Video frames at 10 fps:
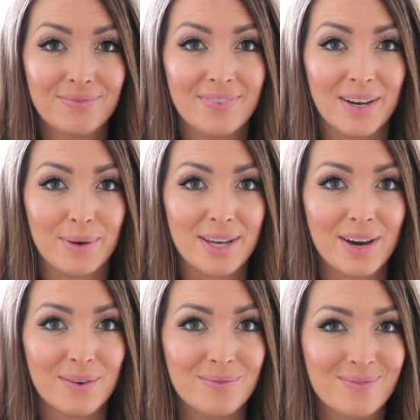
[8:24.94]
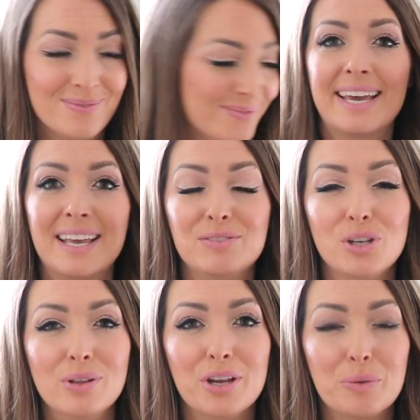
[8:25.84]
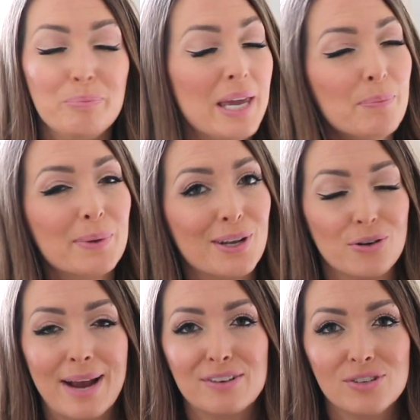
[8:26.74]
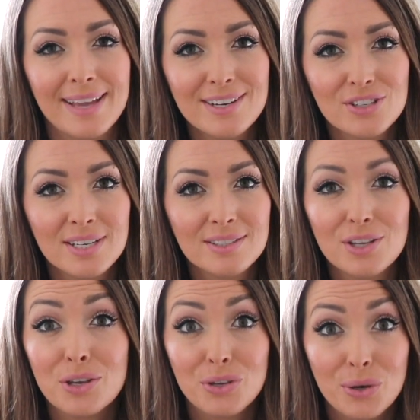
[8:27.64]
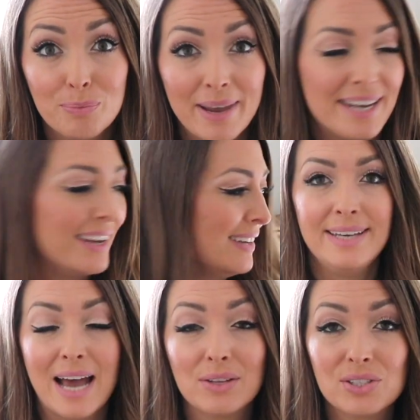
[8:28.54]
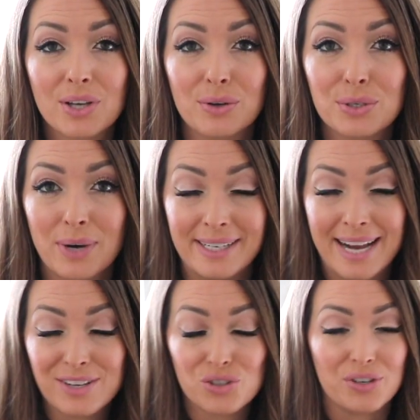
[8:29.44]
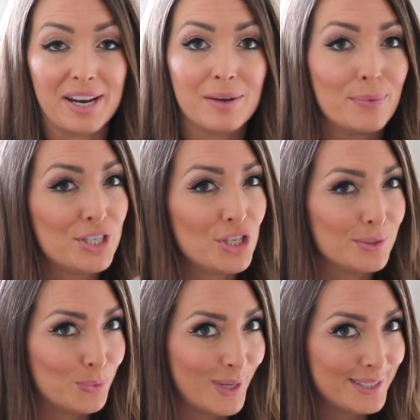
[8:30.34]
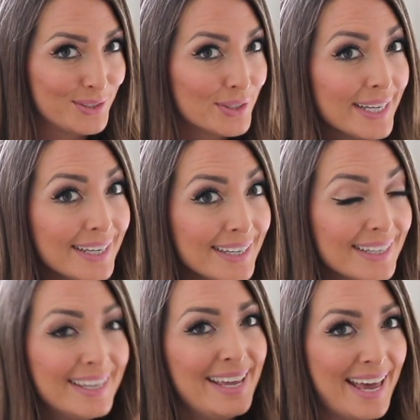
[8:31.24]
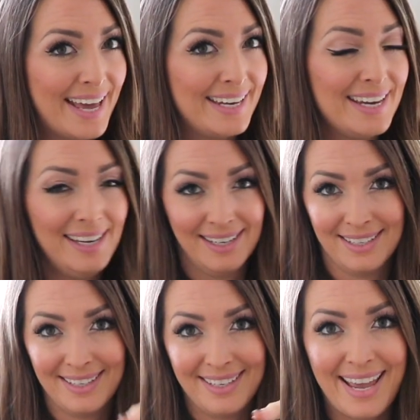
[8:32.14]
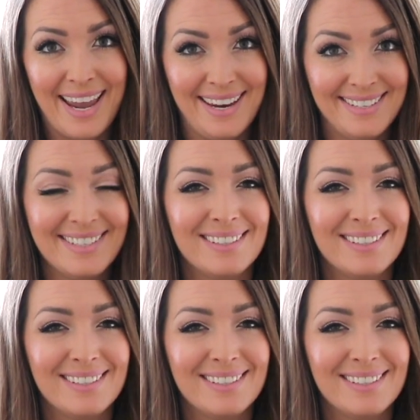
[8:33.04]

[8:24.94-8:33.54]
There we go. It gives you a little beep. Congratulations, you made it. Now let's go to our next string, which is what string? Eddie 8.